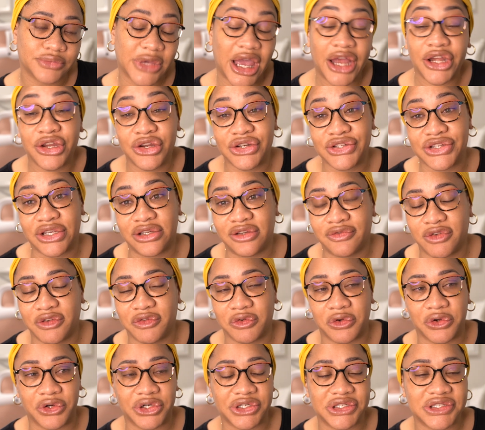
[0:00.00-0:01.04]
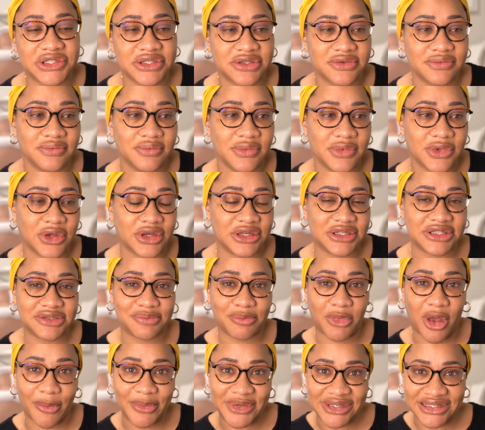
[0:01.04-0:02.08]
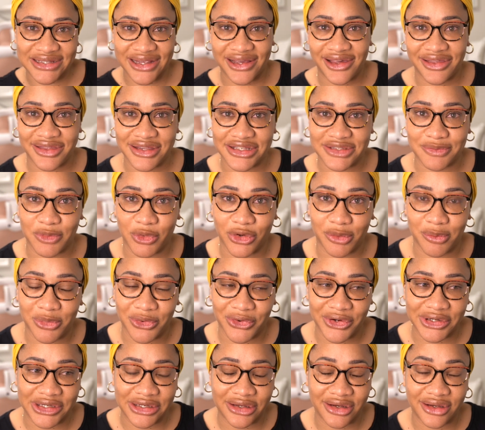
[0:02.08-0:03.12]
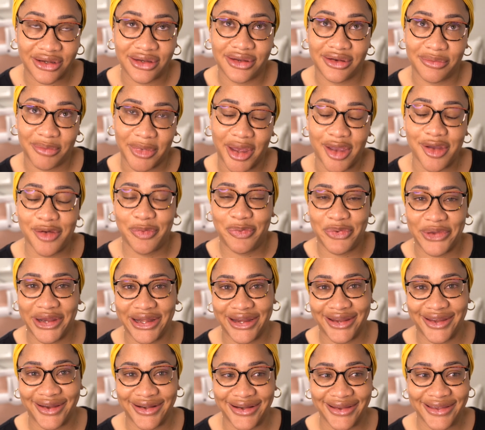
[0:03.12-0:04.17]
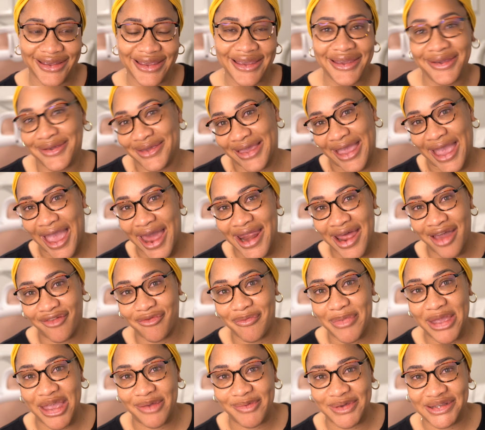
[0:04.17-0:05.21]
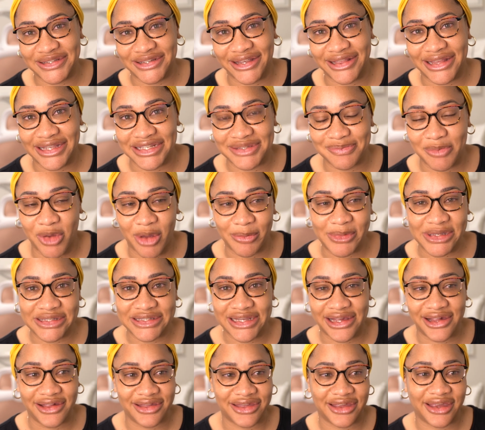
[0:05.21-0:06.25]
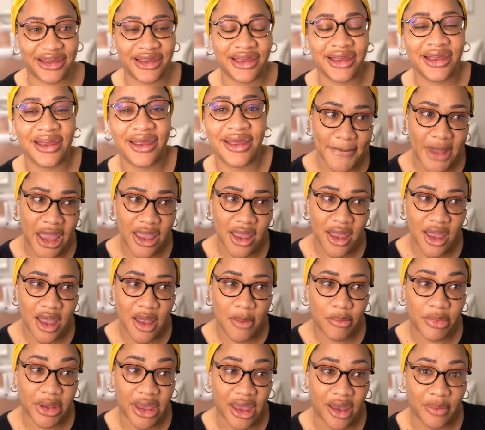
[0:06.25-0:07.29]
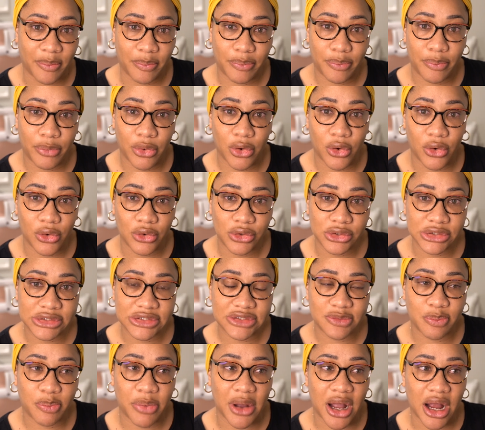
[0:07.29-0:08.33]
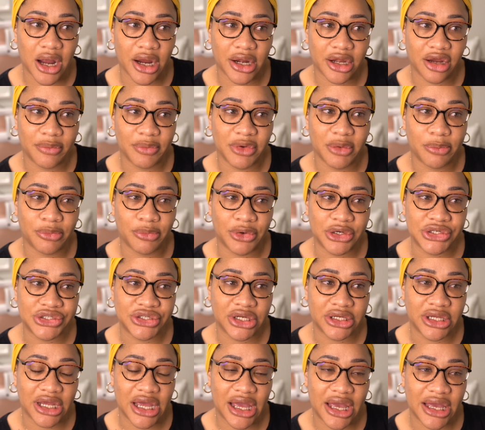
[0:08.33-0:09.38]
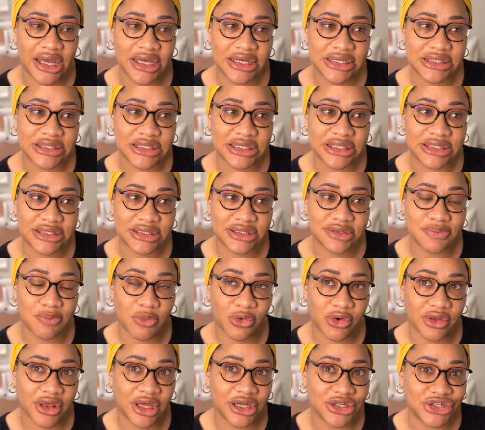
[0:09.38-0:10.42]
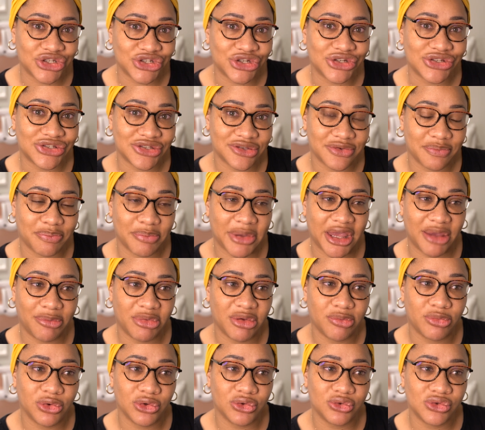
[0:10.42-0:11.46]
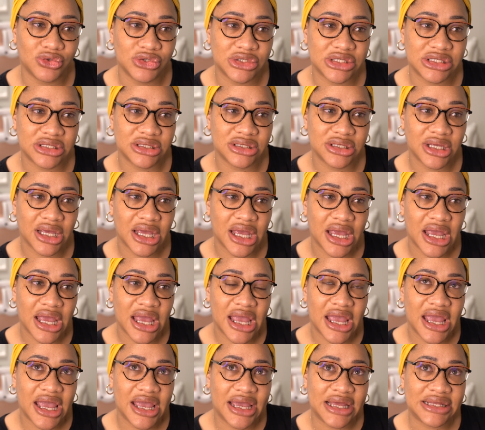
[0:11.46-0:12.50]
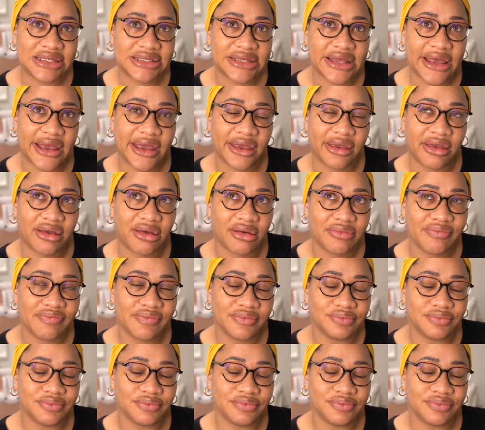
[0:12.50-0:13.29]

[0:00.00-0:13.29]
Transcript: yourself, of course, because mommy's health is more important in my opinion. Can't have babies unless mommy's healthy. But yeah, postpartum depression, guys, it's more than just baby blues. It's like